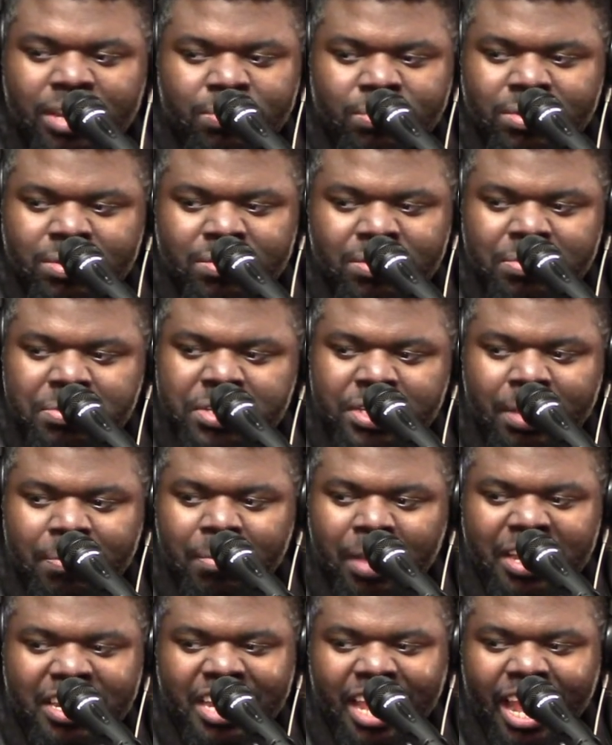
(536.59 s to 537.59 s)
It was, it was something
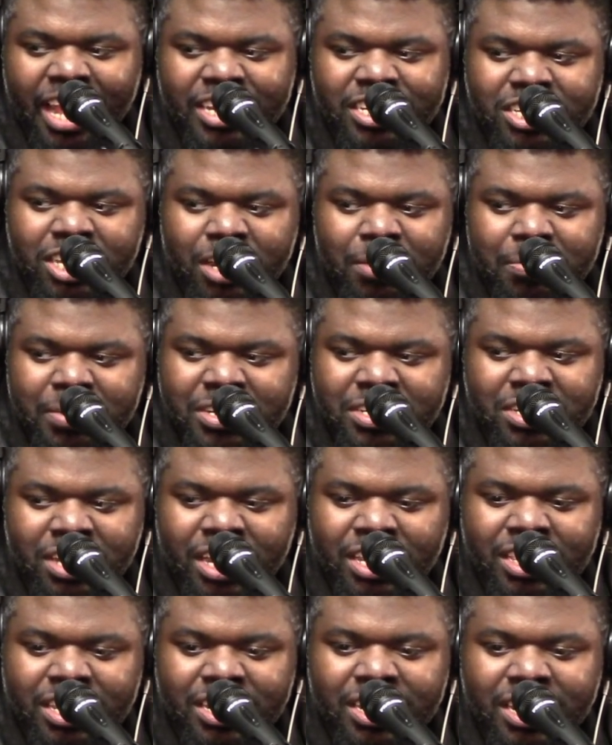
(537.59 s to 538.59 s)
my dad said. It's
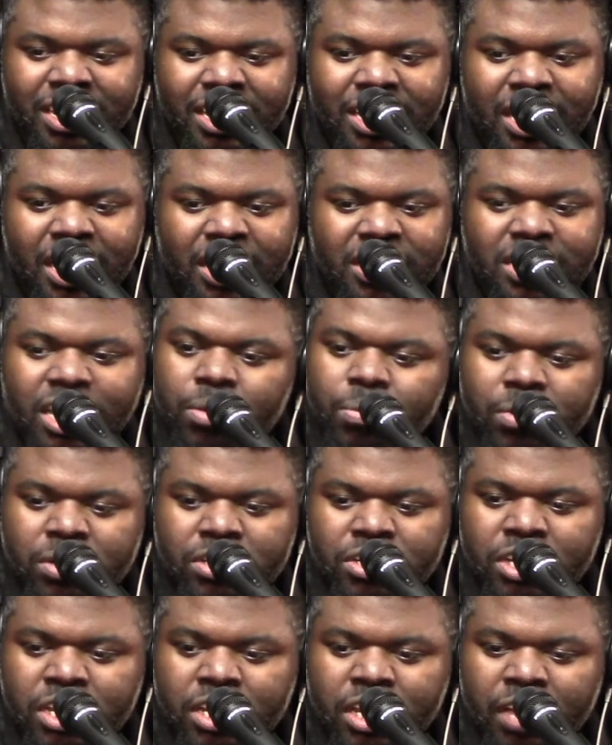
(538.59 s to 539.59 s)
nothing. It's like, well,
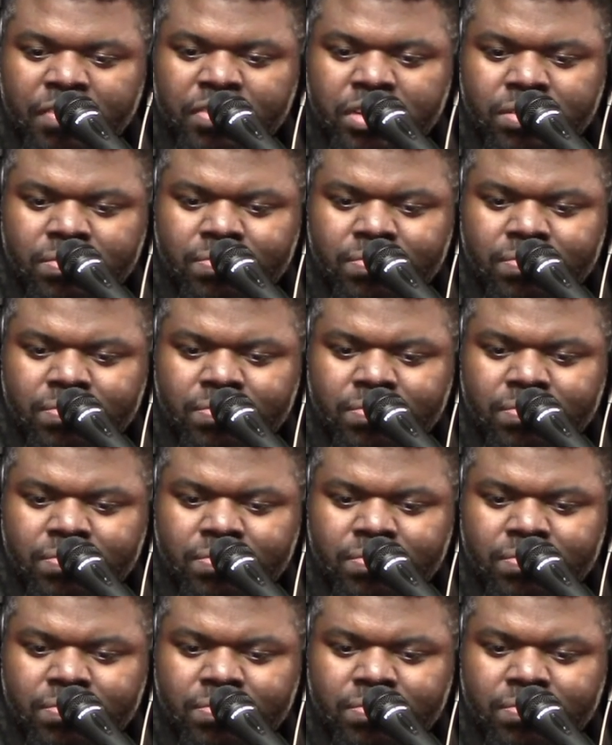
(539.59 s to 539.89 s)
do you love her?